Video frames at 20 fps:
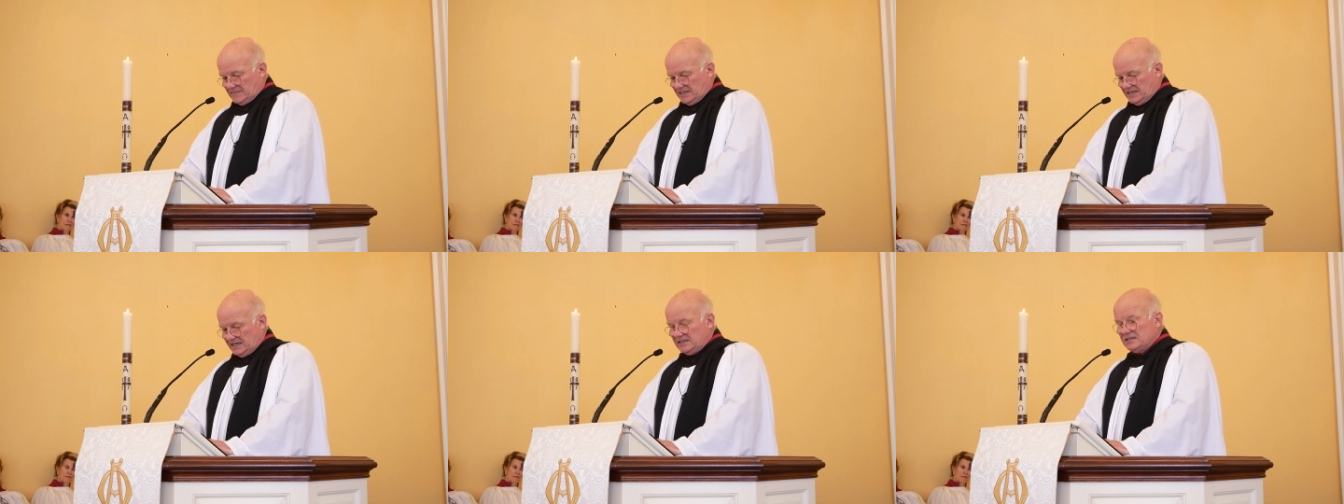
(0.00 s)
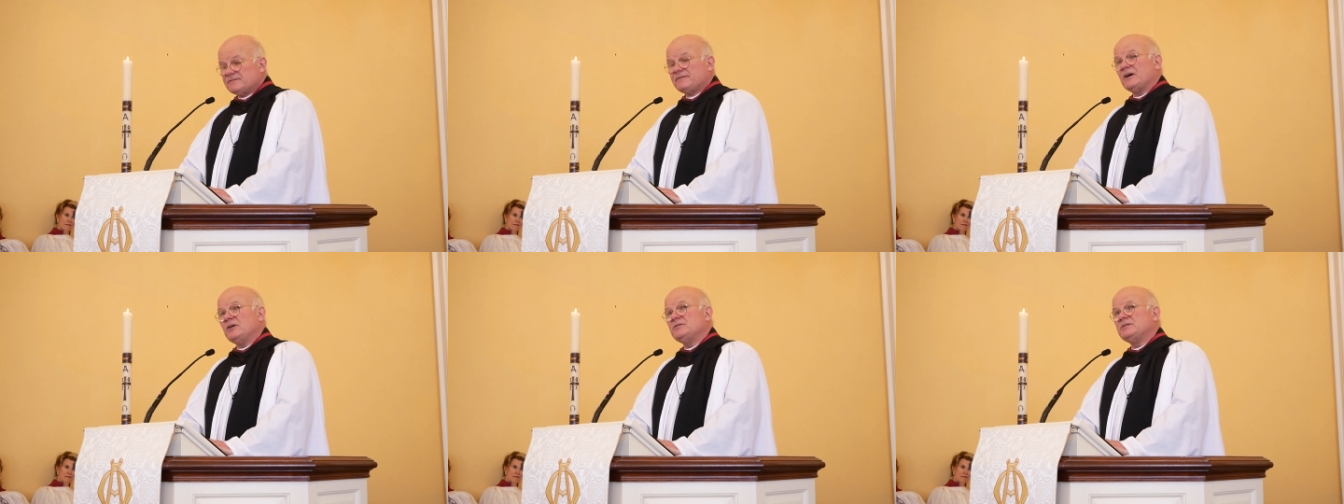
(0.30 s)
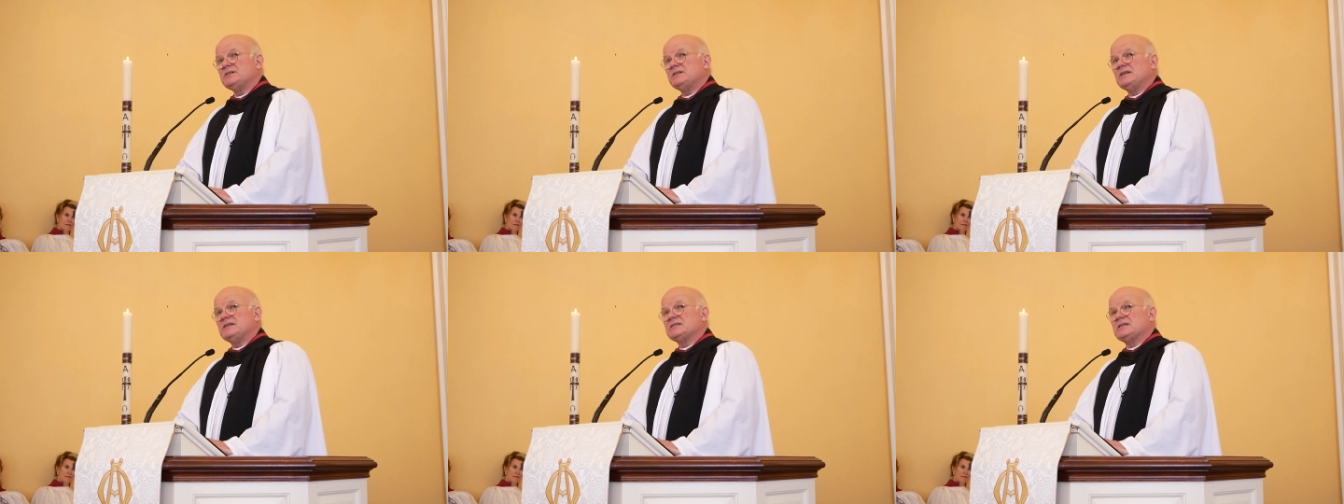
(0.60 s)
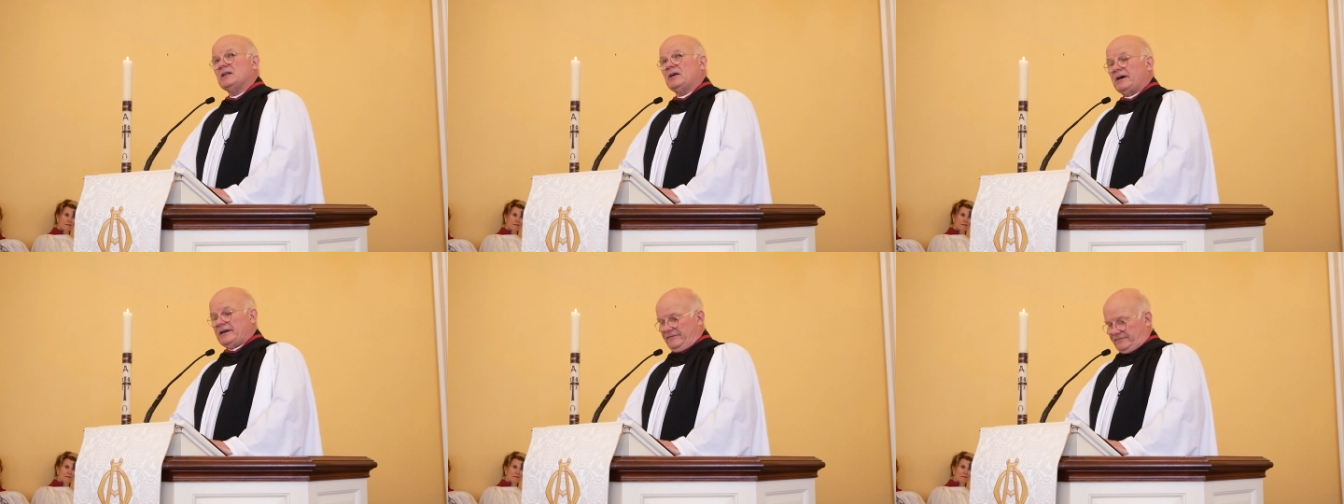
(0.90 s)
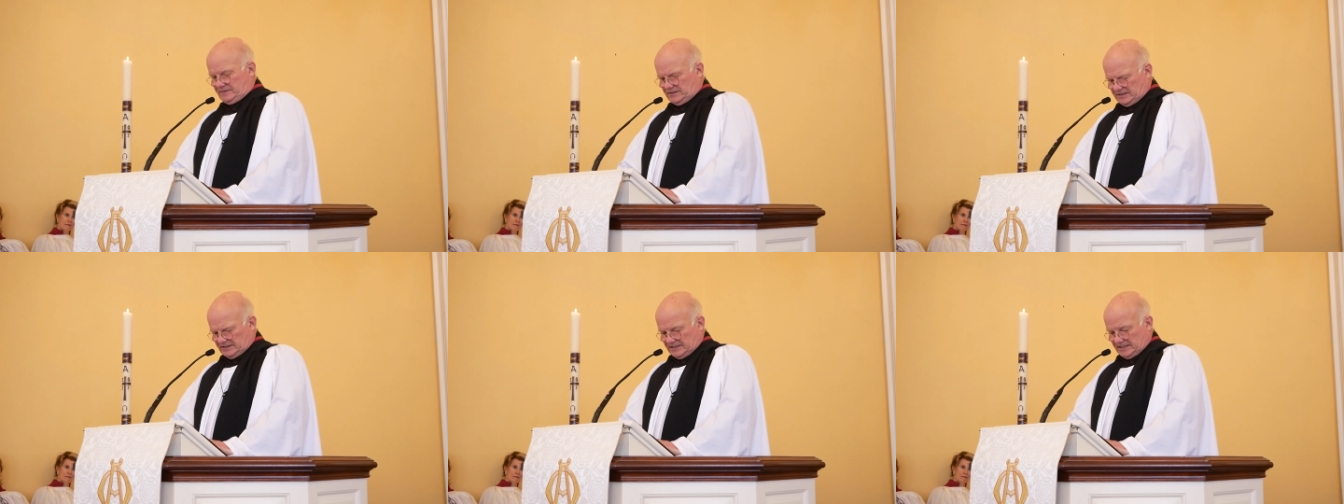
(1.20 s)
He devoted his
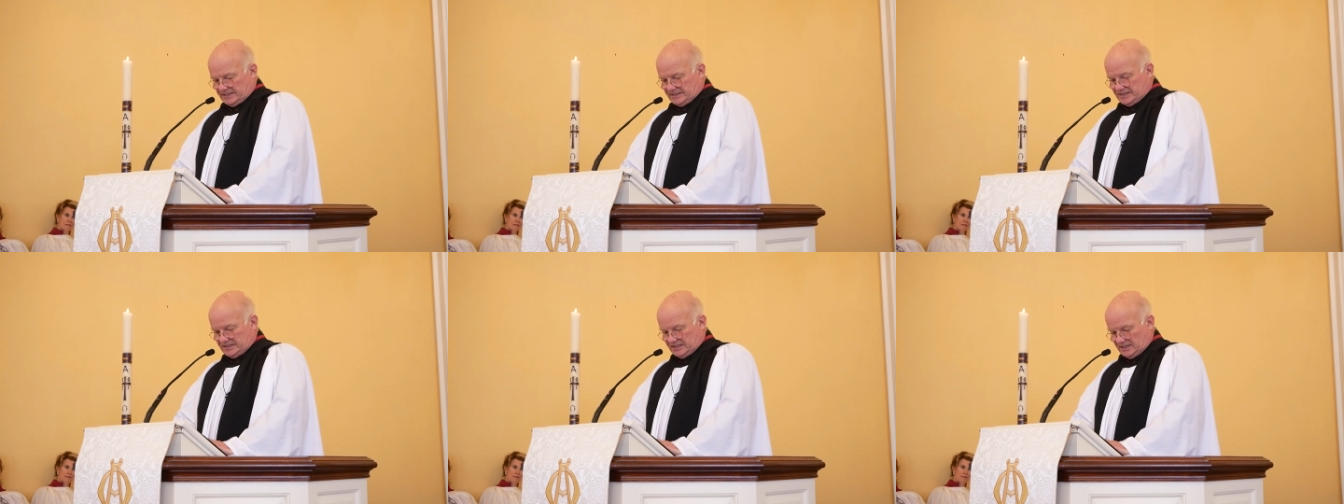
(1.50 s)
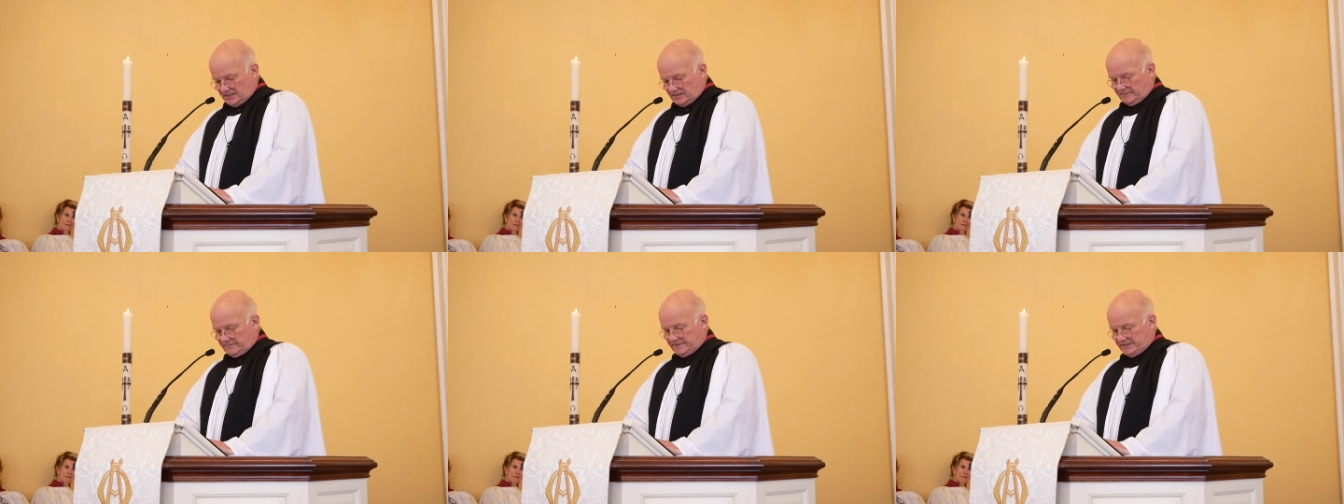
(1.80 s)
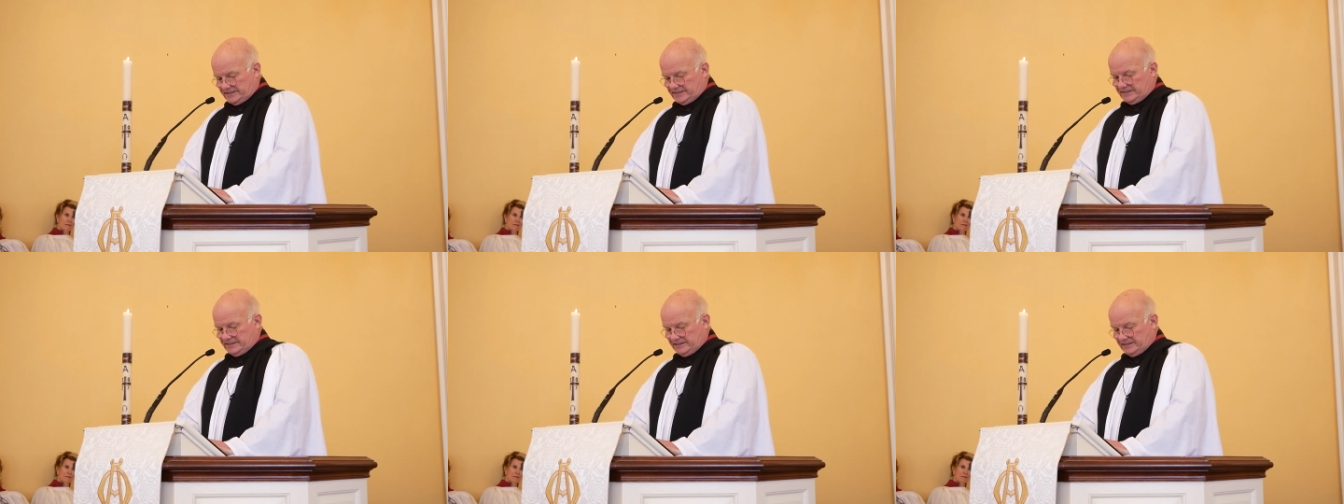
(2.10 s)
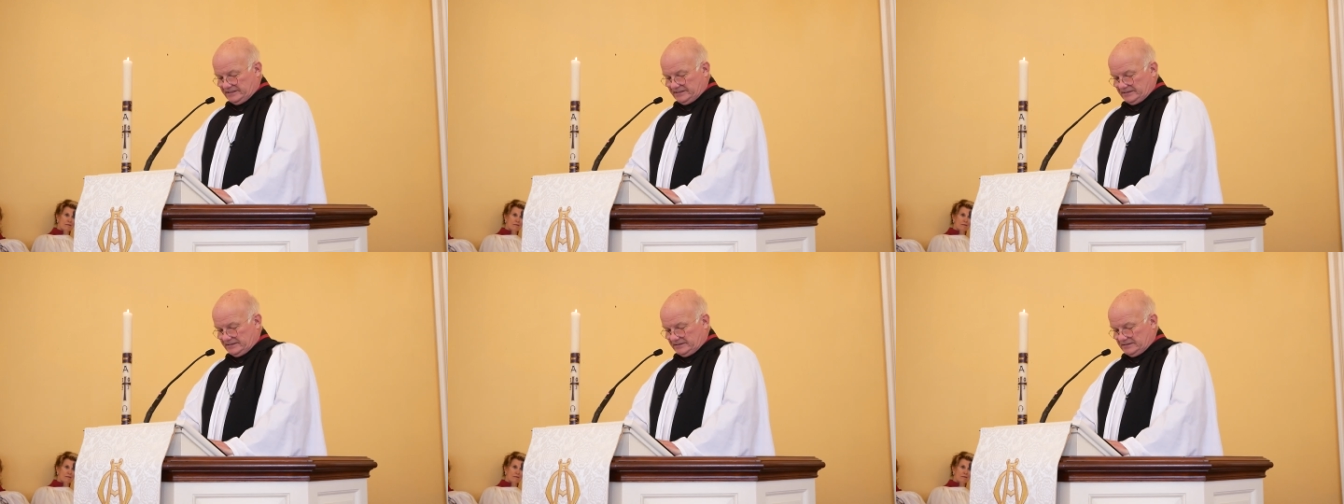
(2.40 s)
life to their service,